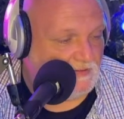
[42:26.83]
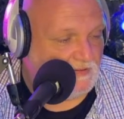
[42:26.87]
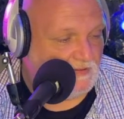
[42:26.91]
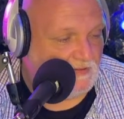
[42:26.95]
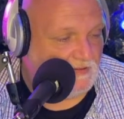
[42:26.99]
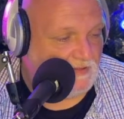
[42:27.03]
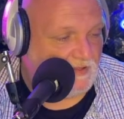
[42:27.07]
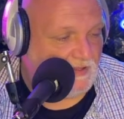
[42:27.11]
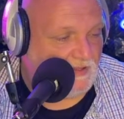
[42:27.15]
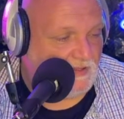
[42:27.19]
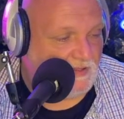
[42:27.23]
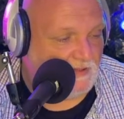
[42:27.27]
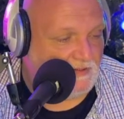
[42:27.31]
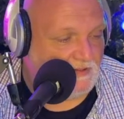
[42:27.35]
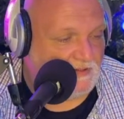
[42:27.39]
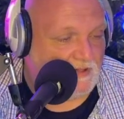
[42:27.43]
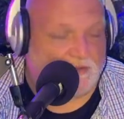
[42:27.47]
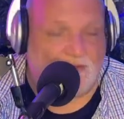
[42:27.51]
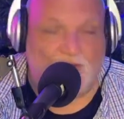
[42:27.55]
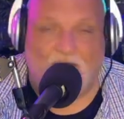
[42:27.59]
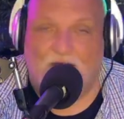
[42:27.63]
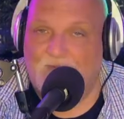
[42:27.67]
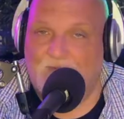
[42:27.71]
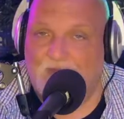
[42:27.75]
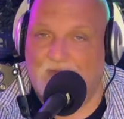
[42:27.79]
And a
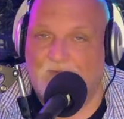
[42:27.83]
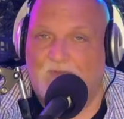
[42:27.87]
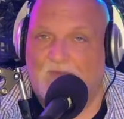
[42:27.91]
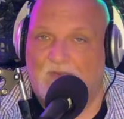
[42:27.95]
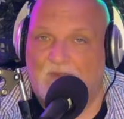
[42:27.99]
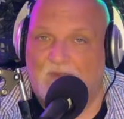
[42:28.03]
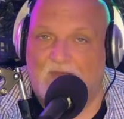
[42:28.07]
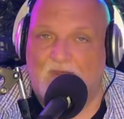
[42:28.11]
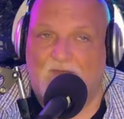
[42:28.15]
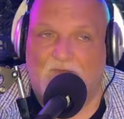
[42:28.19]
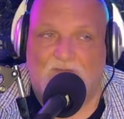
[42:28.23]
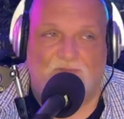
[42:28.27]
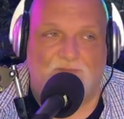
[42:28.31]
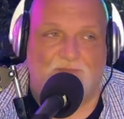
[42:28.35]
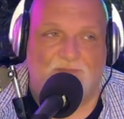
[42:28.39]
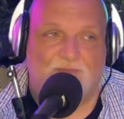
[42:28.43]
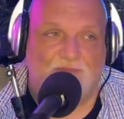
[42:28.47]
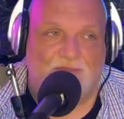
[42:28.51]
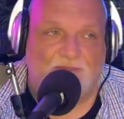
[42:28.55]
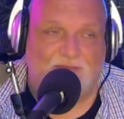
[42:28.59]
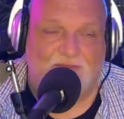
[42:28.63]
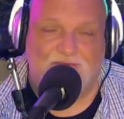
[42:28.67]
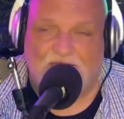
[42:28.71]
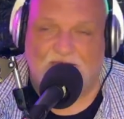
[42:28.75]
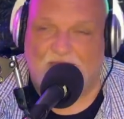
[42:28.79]
lot of people have the
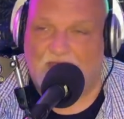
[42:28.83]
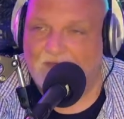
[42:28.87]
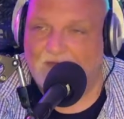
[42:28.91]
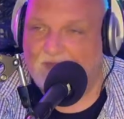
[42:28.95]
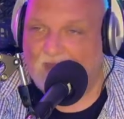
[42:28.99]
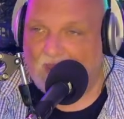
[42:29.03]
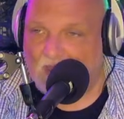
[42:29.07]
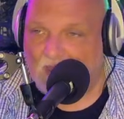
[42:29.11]
exact